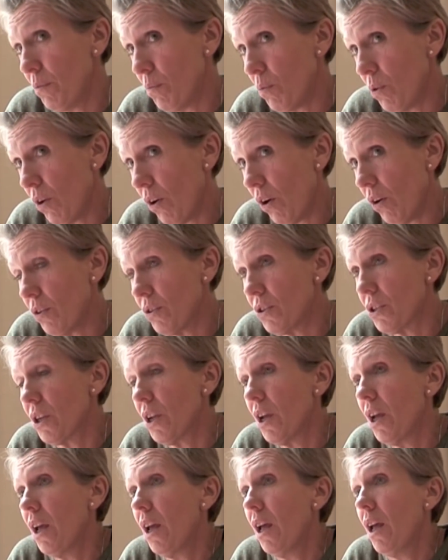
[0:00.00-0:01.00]
what
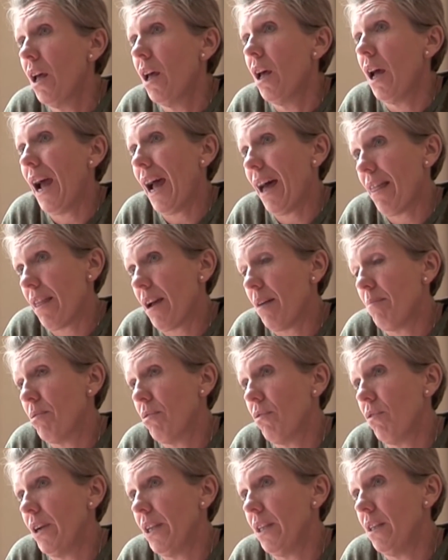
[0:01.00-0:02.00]
at that
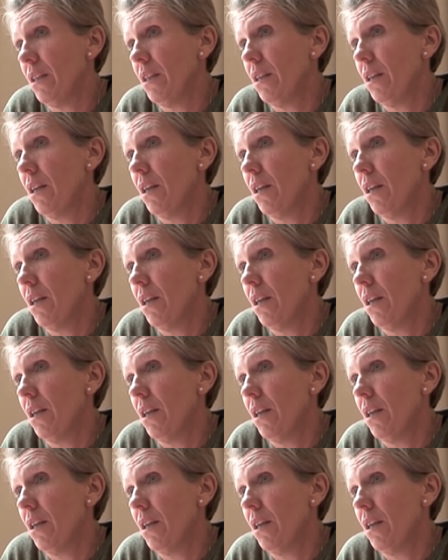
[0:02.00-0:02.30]
point.